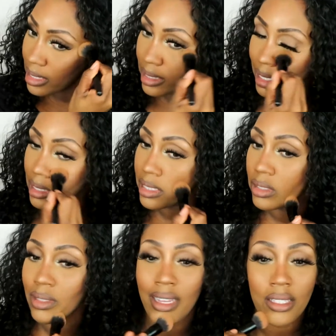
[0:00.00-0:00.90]
They
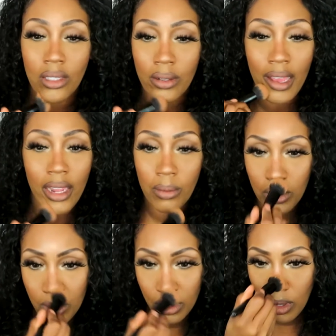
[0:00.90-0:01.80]
still test on
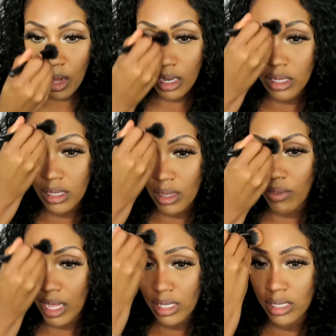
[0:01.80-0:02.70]
animals, so all the stuff
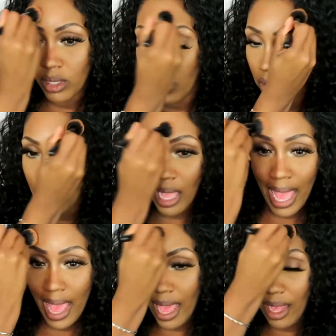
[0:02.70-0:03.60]
I still
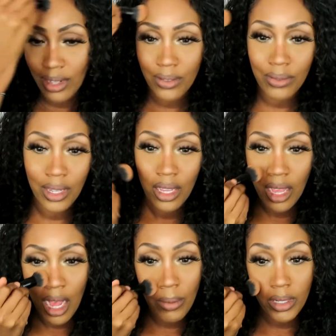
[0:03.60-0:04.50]
have,
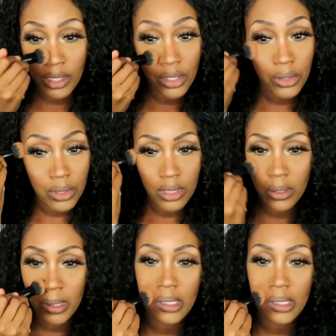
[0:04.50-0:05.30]
I'm gonna use until it's